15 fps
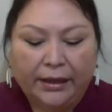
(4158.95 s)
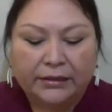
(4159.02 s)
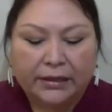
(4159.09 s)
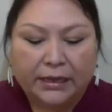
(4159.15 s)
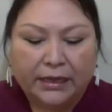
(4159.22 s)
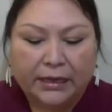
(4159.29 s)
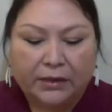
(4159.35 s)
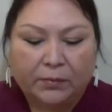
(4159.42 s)

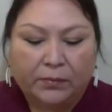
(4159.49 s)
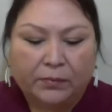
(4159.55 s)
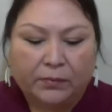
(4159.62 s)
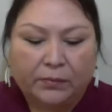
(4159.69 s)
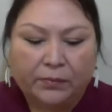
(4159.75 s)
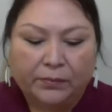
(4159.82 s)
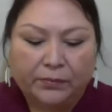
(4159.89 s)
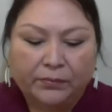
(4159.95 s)
And they
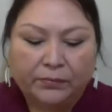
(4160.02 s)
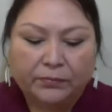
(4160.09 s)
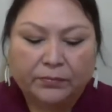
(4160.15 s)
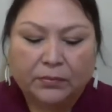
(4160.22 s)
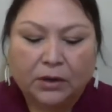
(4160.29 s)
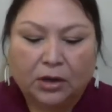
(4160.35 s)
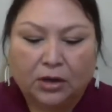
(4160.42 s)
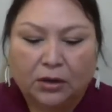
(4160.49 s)

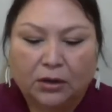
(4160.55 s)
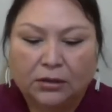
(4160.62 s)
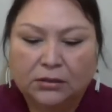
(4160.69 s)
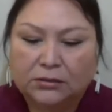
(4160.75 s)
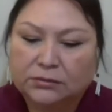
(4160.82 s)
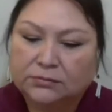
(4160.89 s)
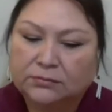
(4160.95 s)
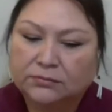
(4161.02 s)

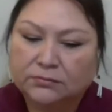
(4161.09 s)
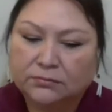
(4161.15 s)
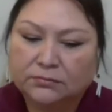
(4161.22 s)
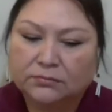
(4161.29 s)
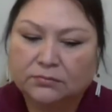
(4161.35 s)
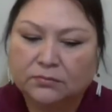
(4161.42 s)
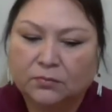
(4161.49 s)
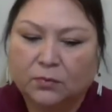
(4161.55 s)
all
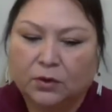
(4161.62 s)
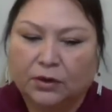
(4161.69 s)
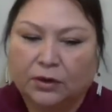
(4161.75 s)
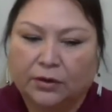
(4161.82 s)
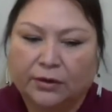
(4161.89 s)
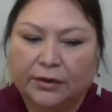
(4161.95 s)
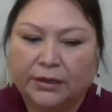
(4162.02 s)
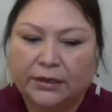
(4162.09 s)

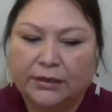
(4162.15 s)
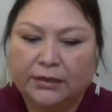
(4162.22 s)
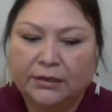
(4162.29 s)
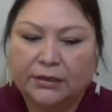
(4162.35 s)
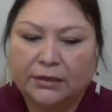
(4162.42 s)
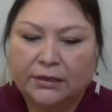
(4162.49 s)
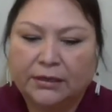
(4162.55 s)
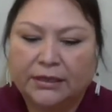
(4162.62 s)
were
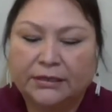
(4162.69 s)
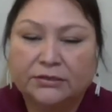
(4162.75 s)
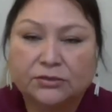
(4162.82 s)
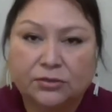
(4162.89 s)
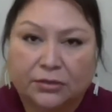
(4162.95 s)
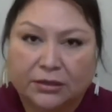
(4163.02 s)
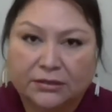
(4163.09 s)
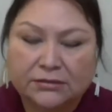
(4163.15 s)

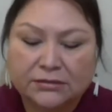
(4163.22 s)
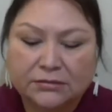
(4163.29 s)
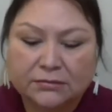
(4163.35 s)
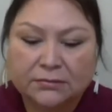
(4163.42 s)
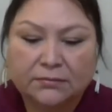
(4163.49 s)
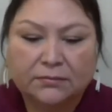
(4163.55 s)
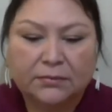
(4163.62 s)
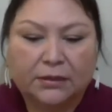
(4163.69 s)
into drugs.